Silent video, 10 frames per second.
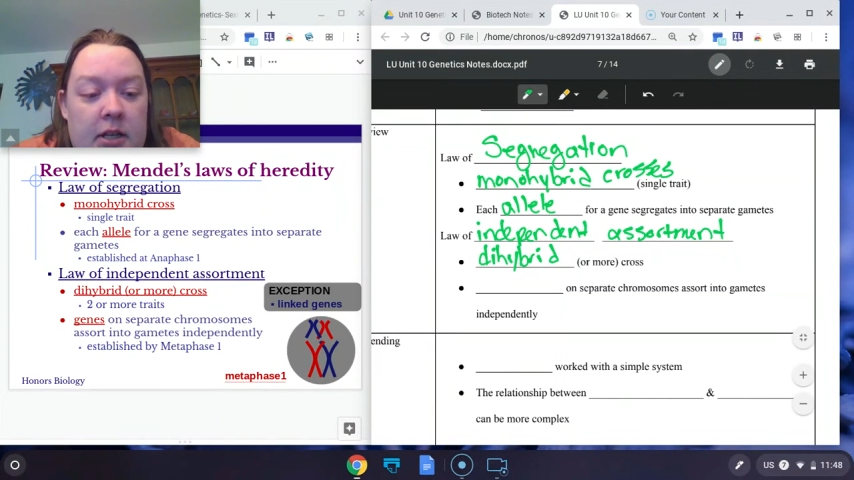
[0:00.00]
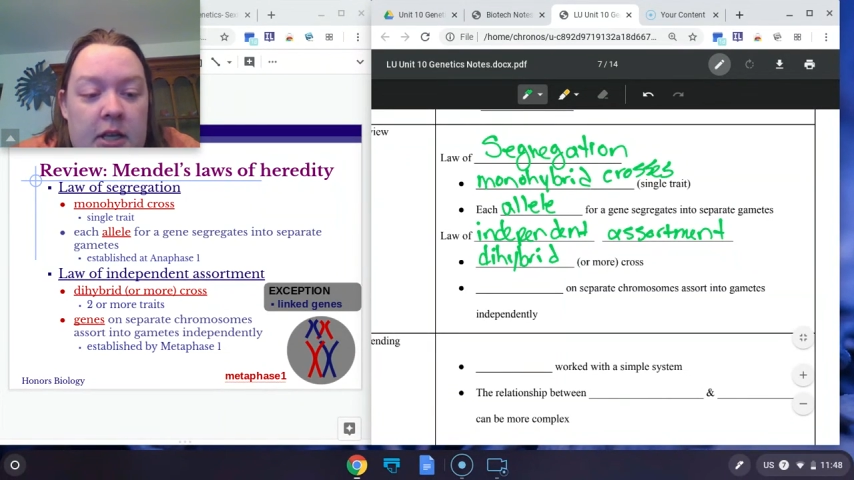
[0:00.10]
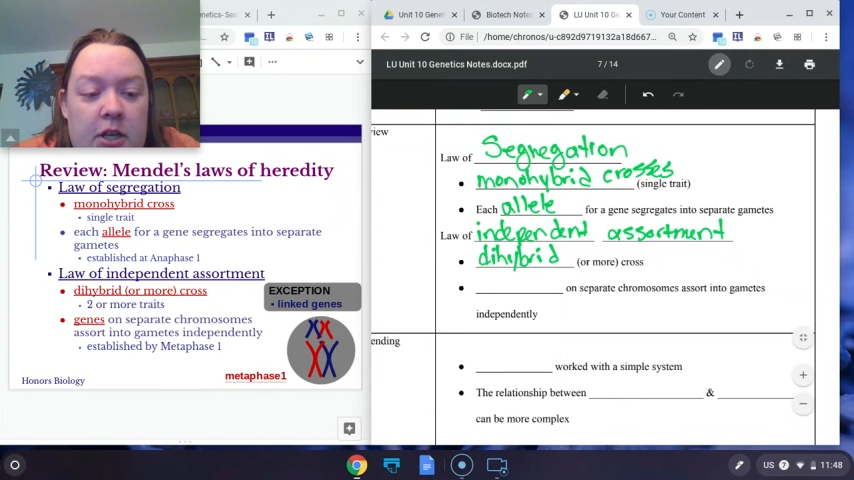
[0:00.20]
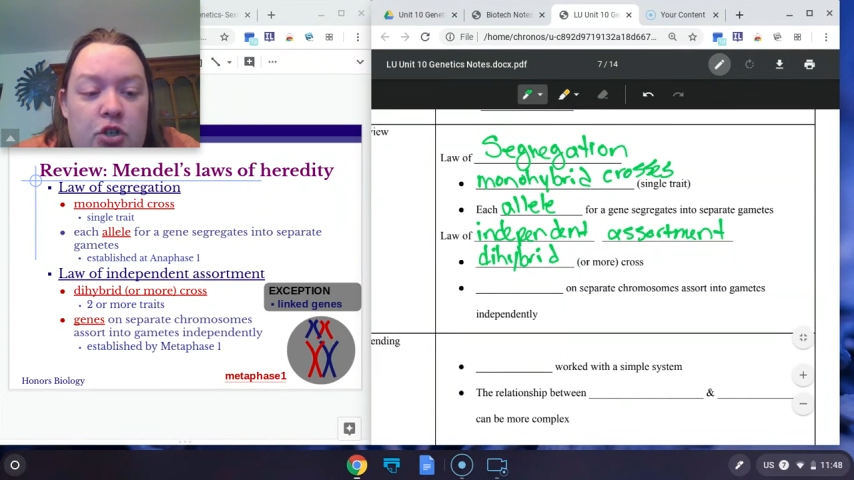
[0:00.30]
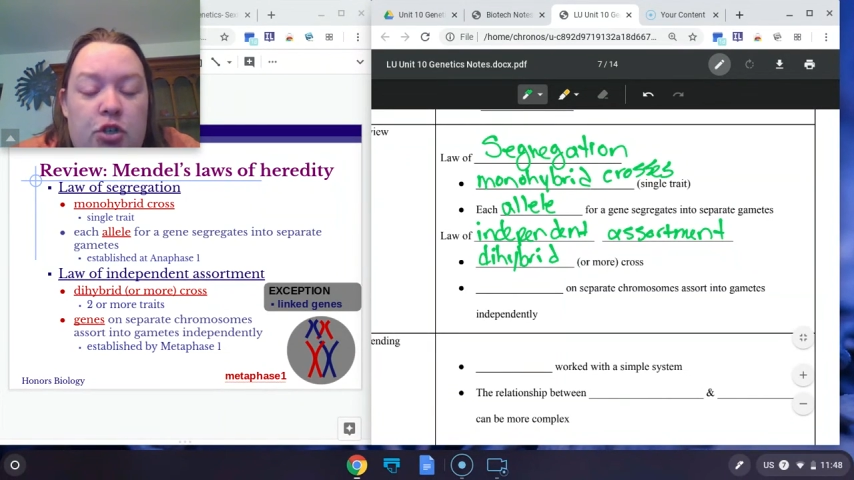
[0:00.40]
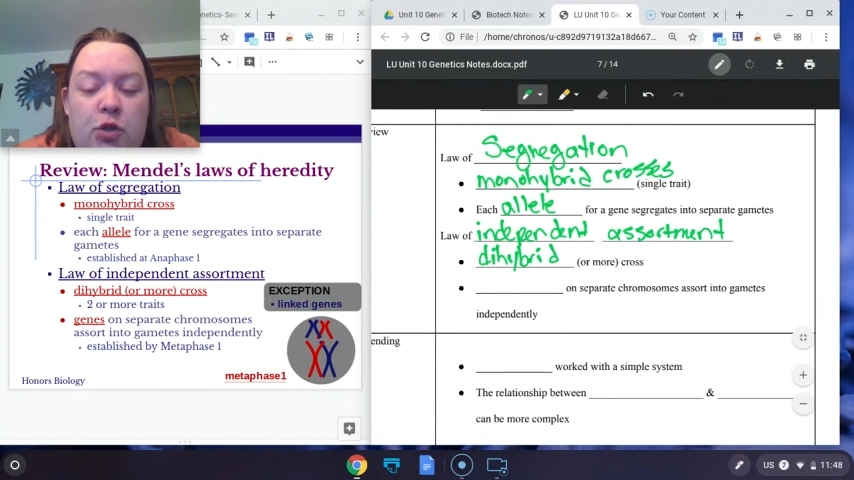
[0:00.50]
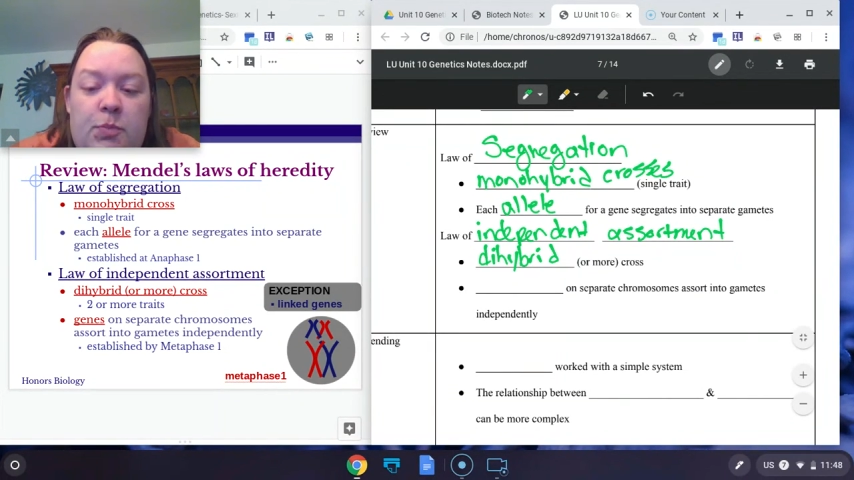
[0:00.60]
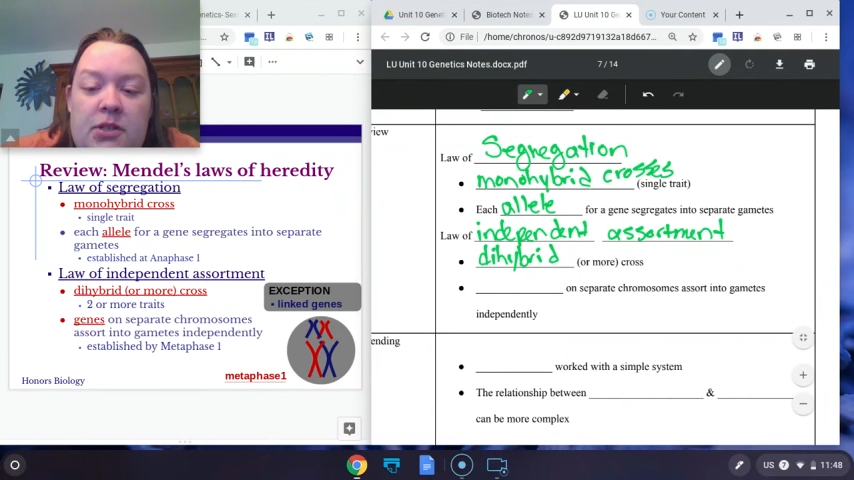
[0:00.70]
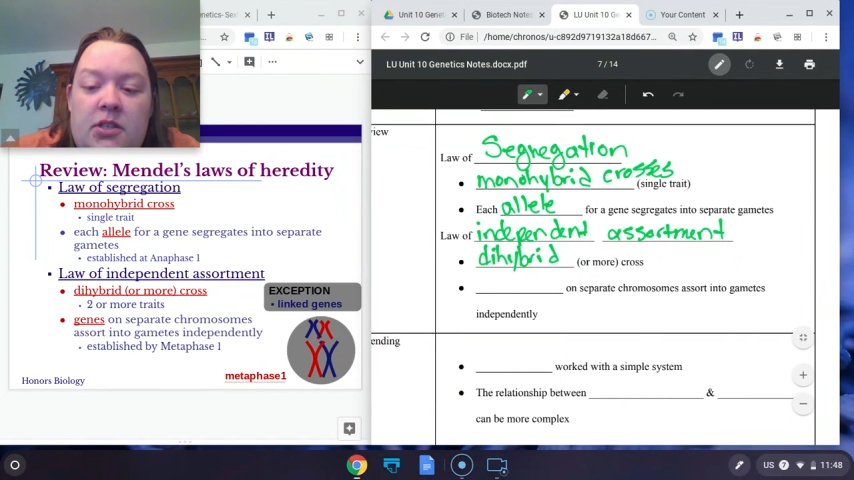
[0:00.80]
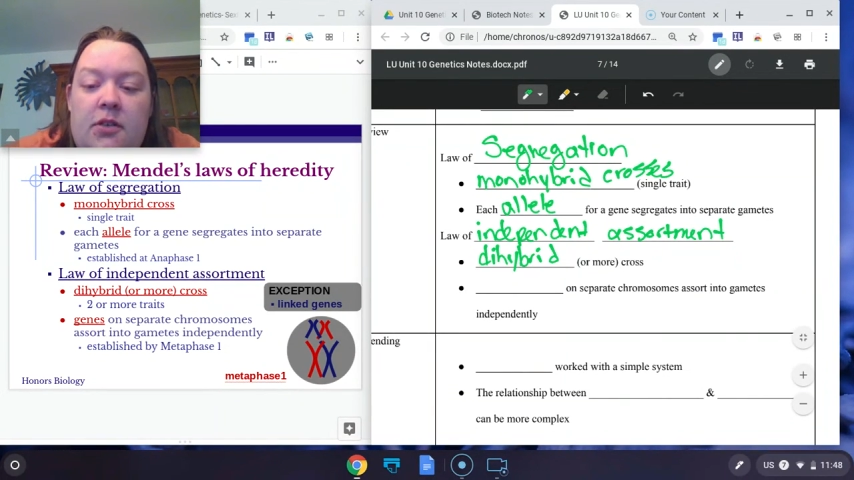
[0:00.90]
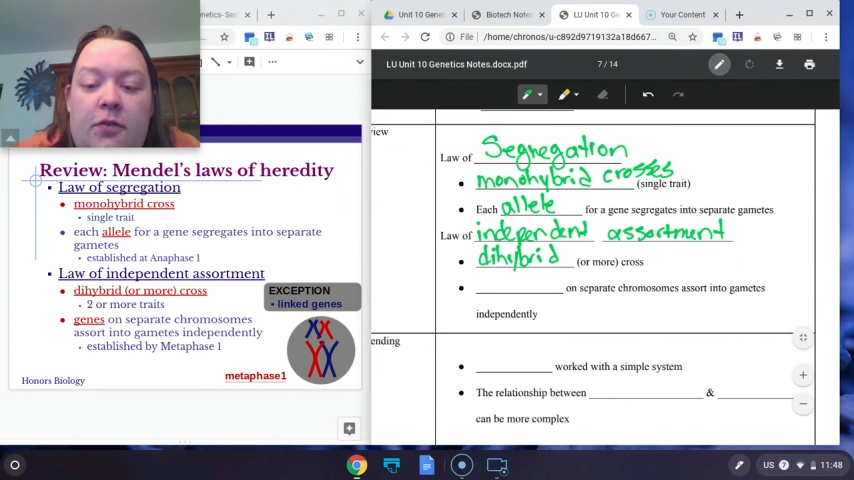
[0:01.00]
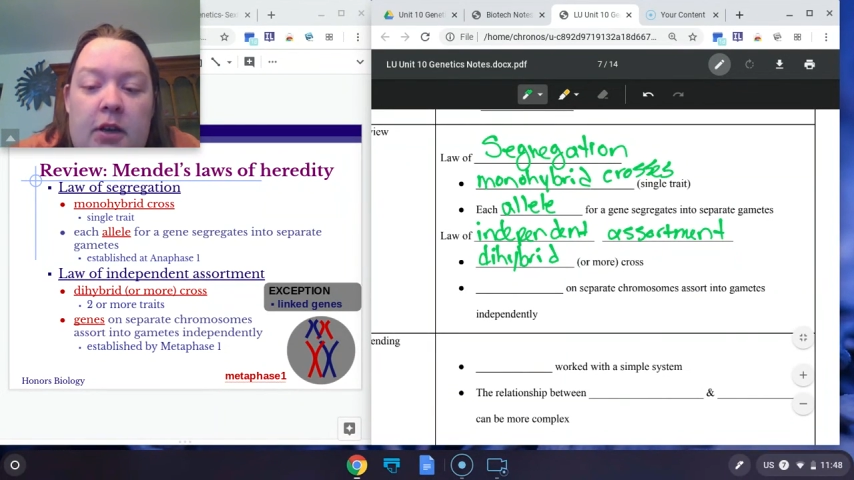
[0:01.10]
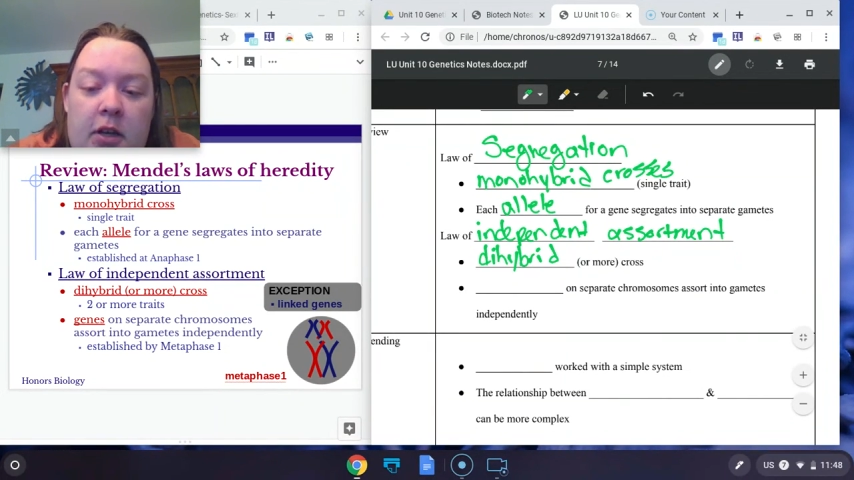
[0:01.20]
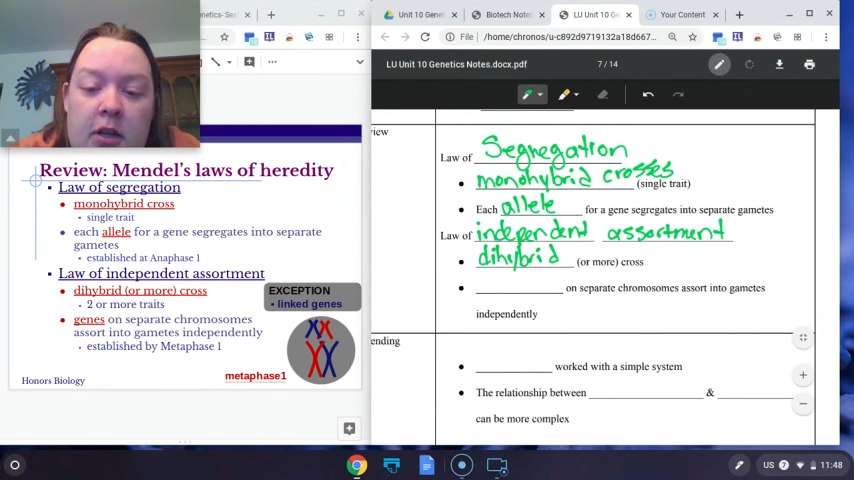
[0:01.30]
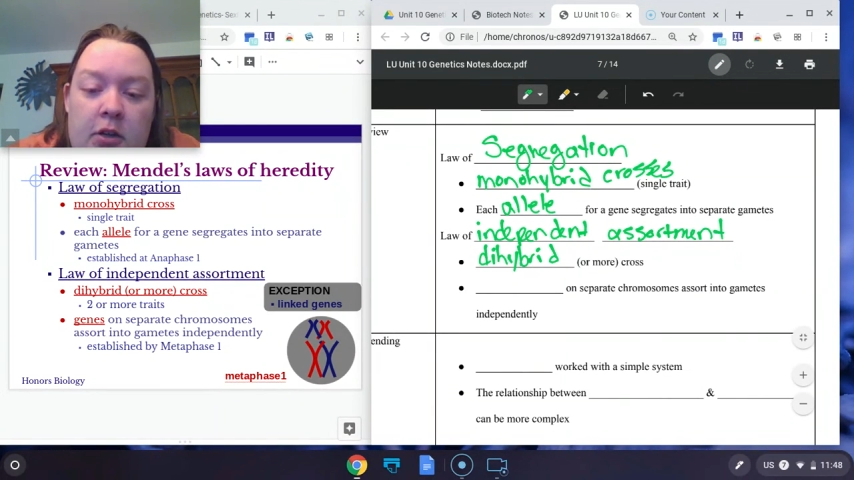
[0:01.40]
each
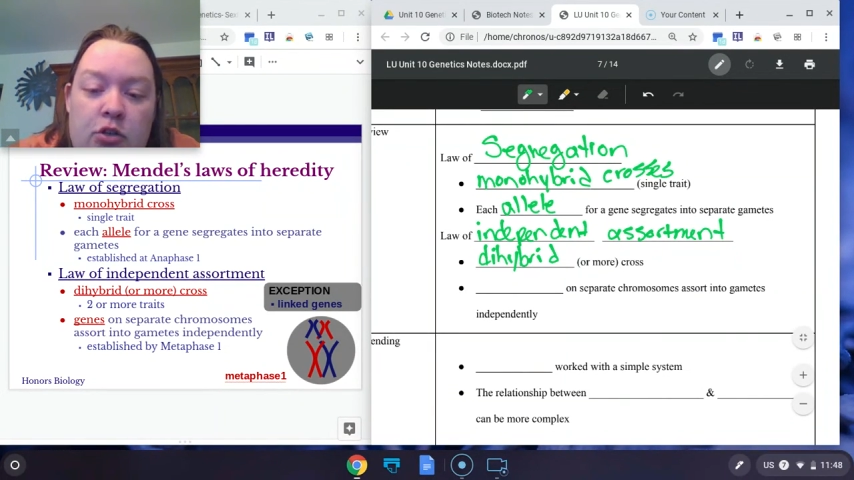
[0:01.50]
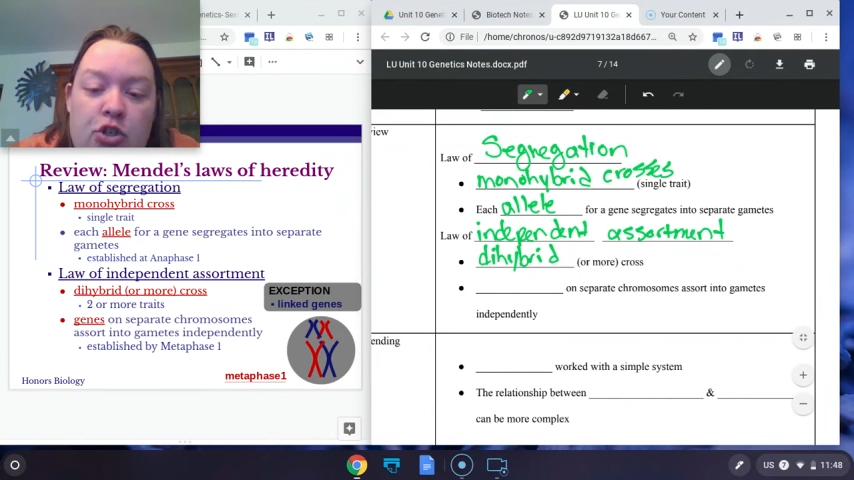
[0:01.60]
specific